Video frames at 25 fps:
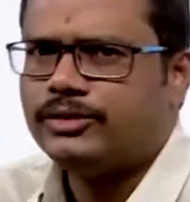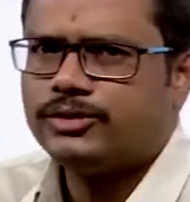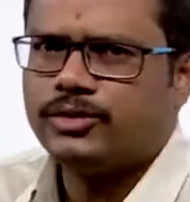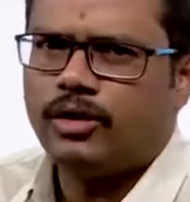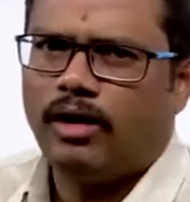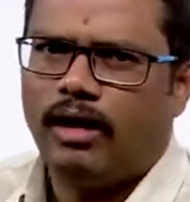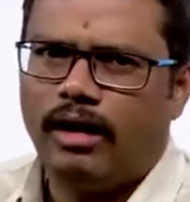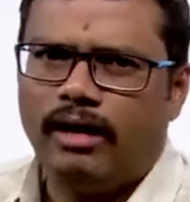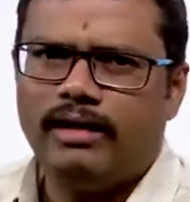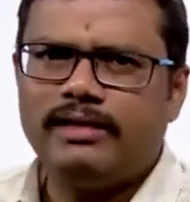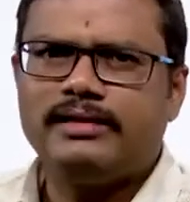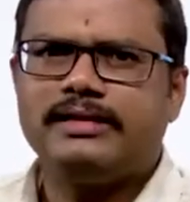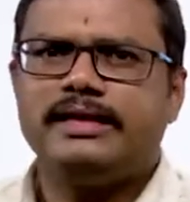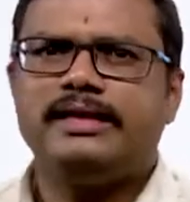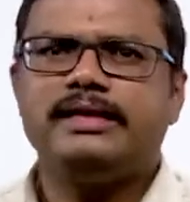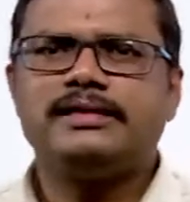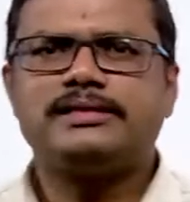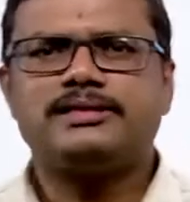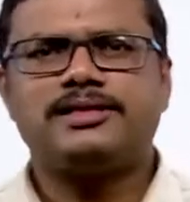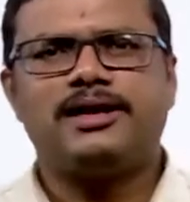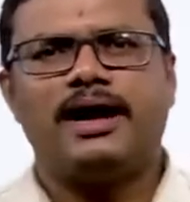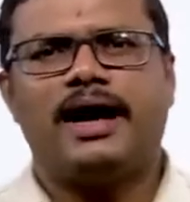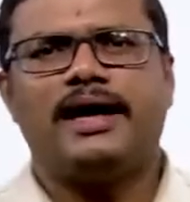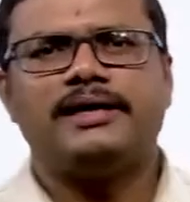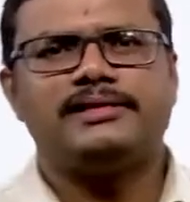So, all
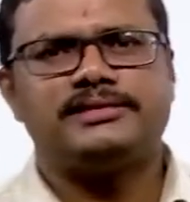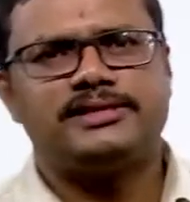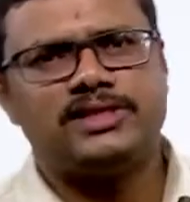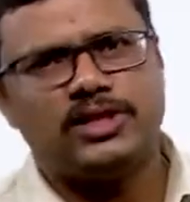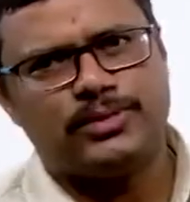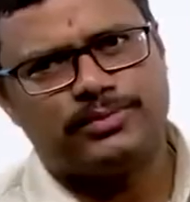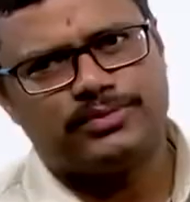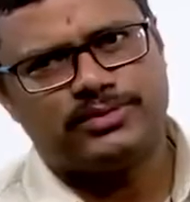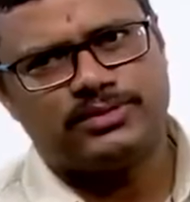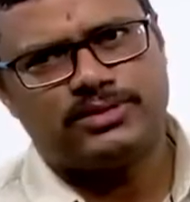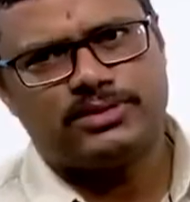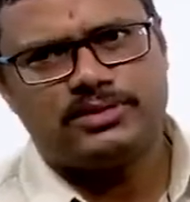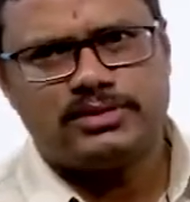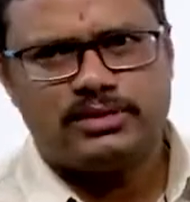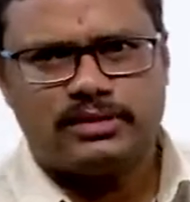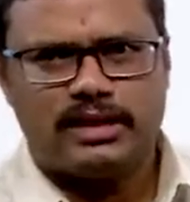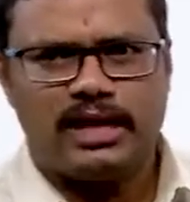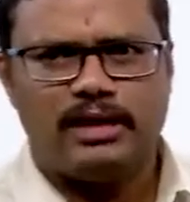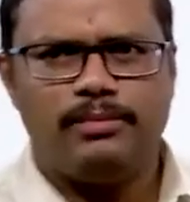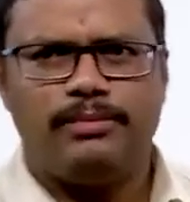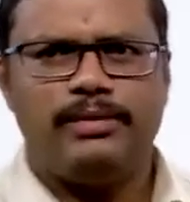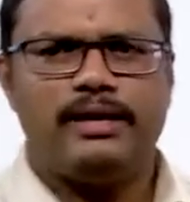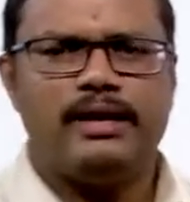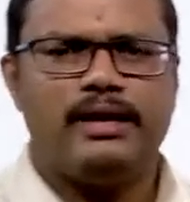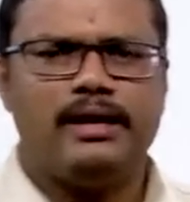these concepts
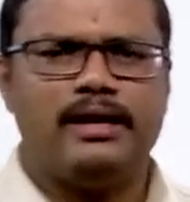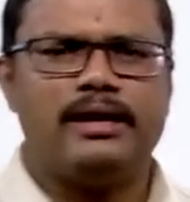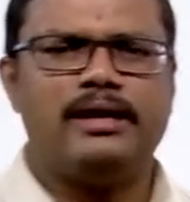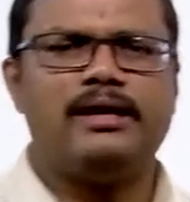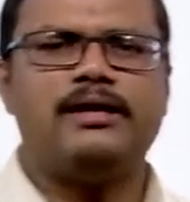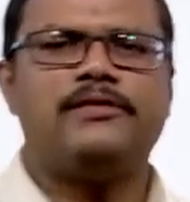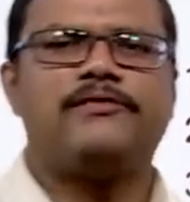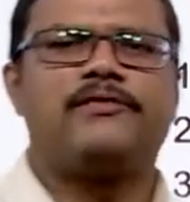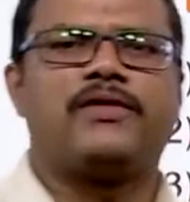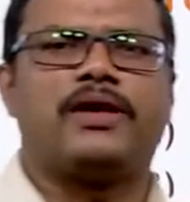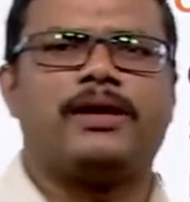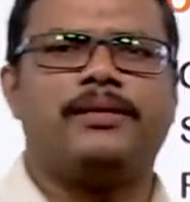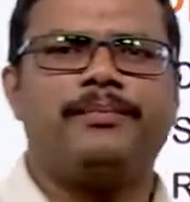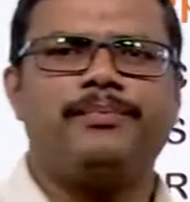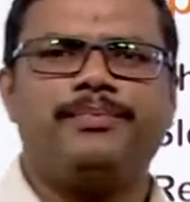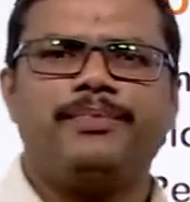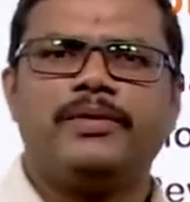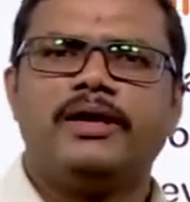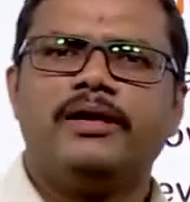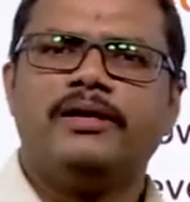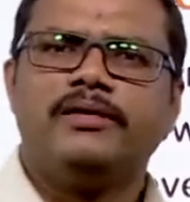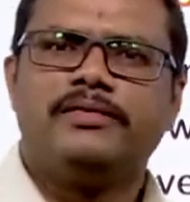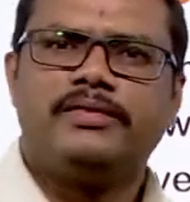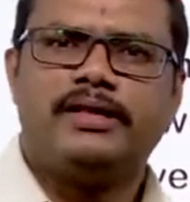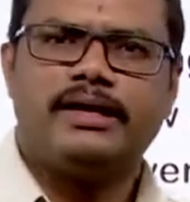can be learned from
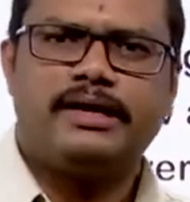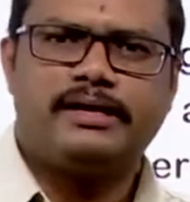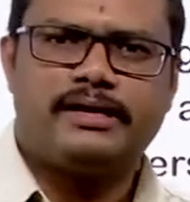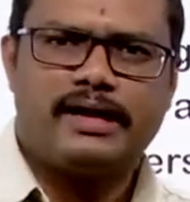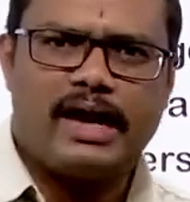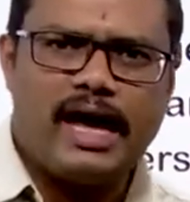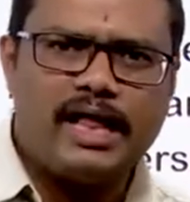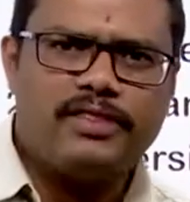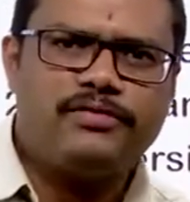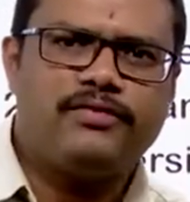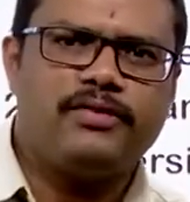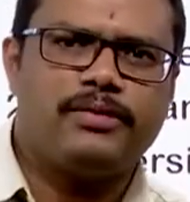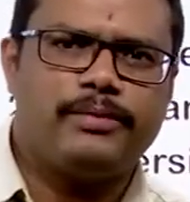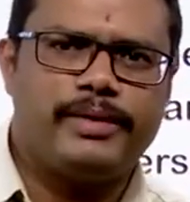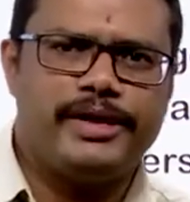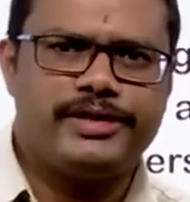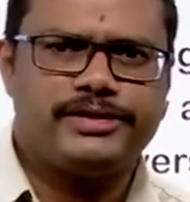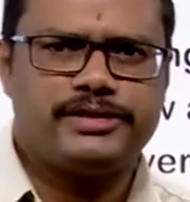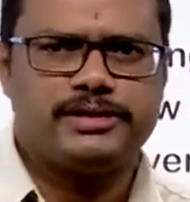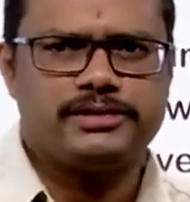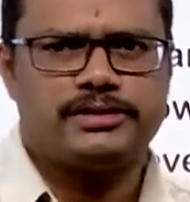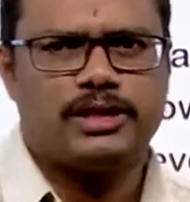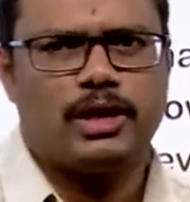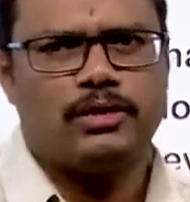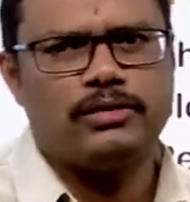the
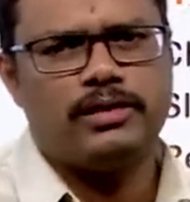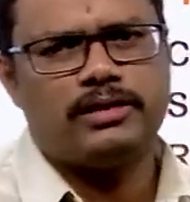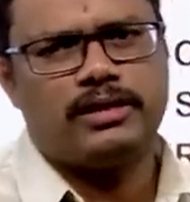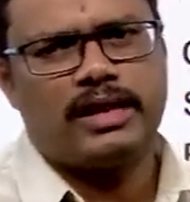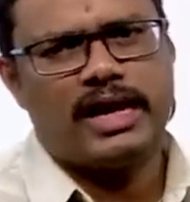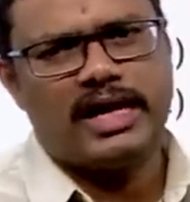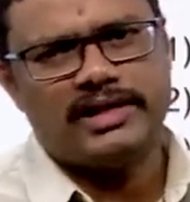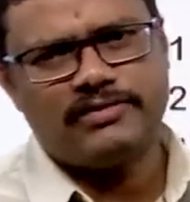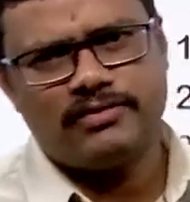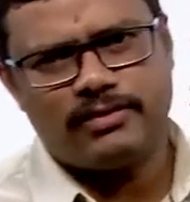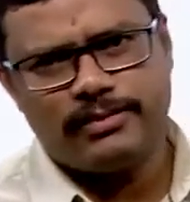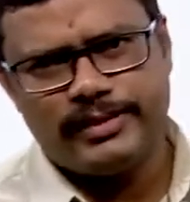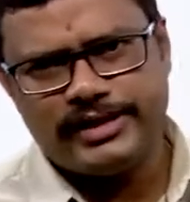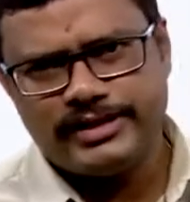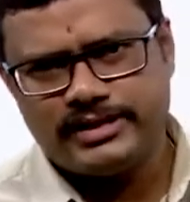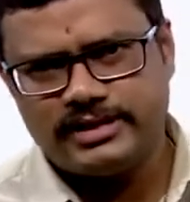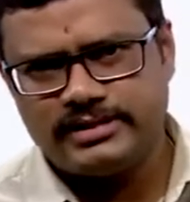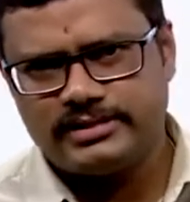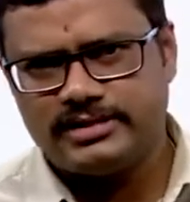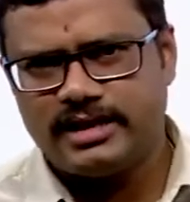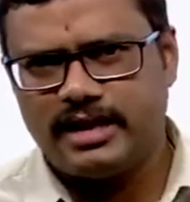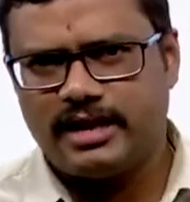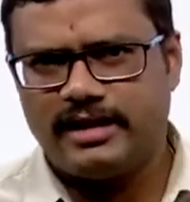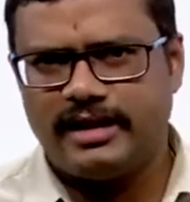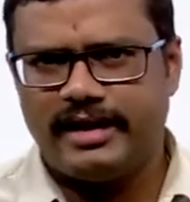transformations, how the
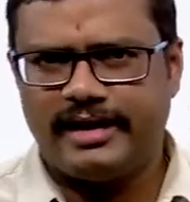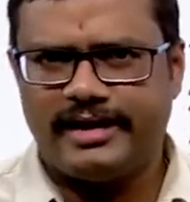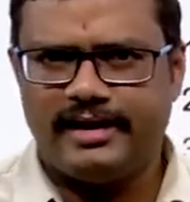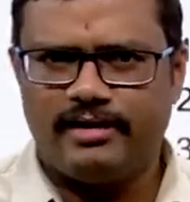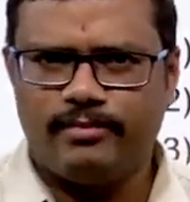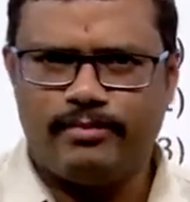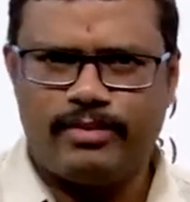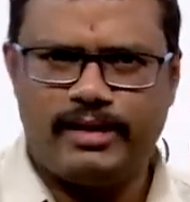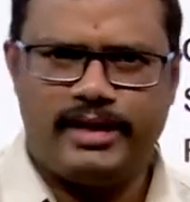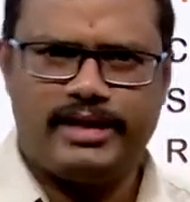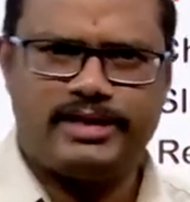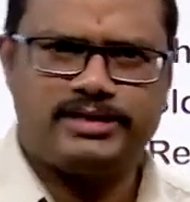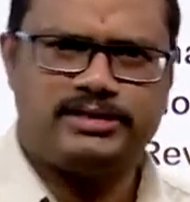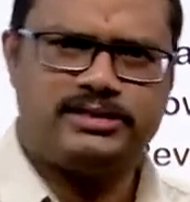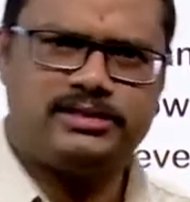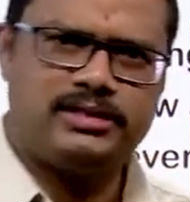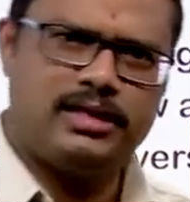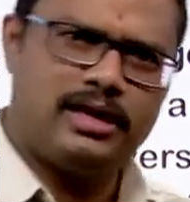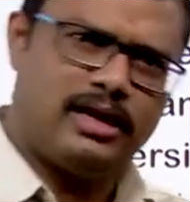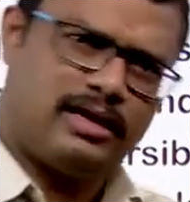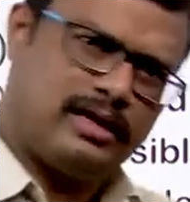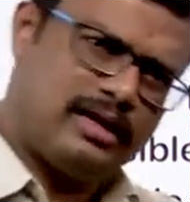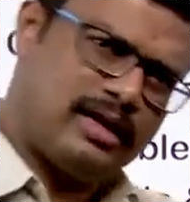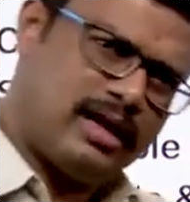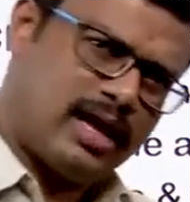transformations are taking place
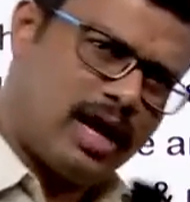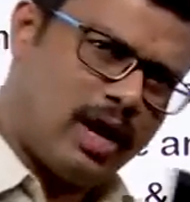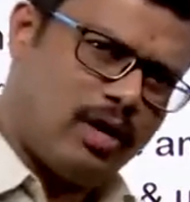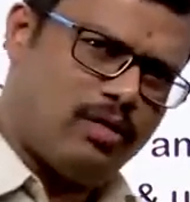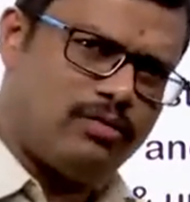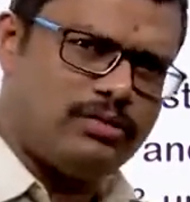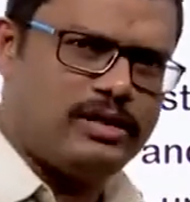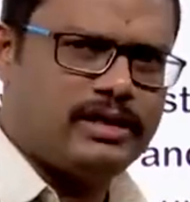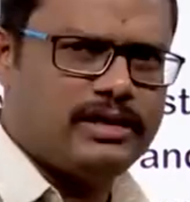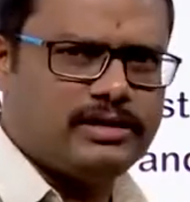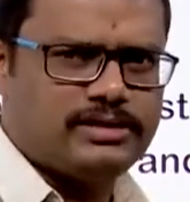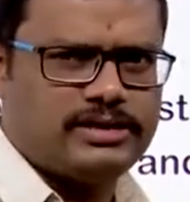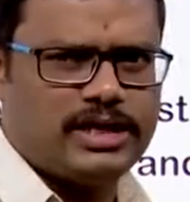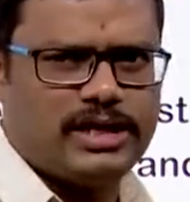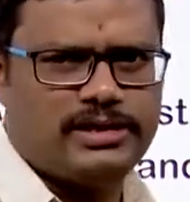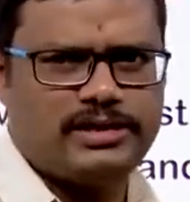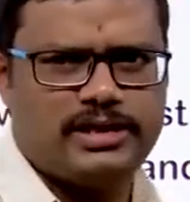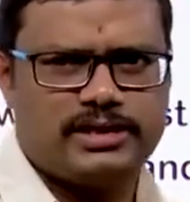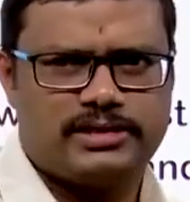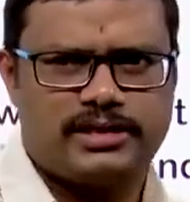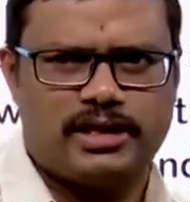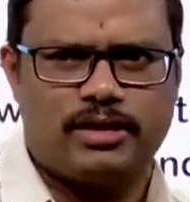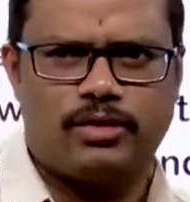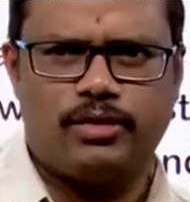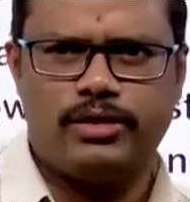and how the
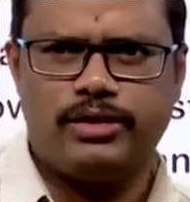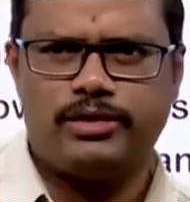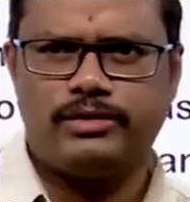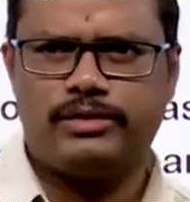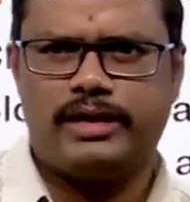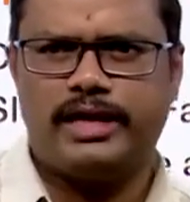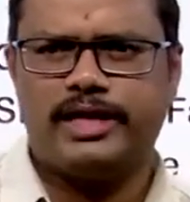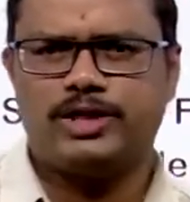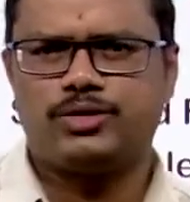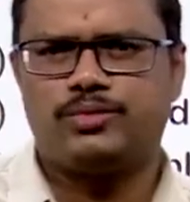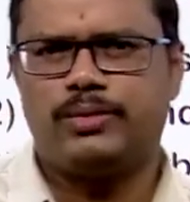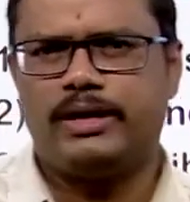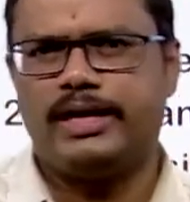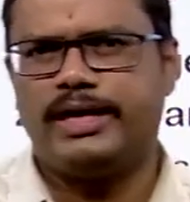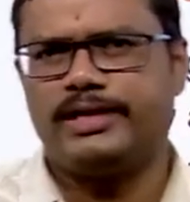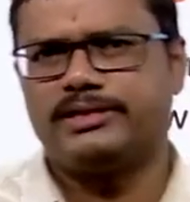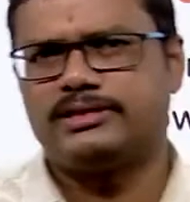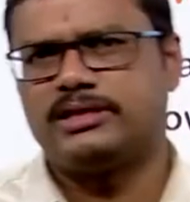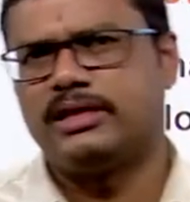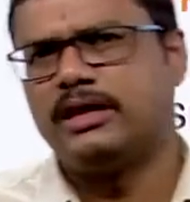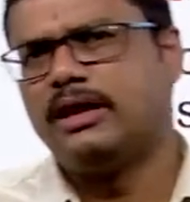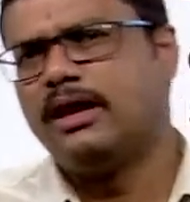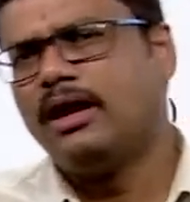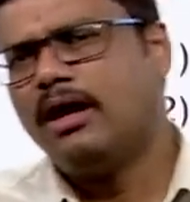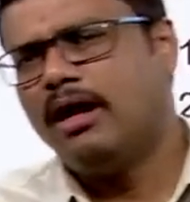changes are going to take place,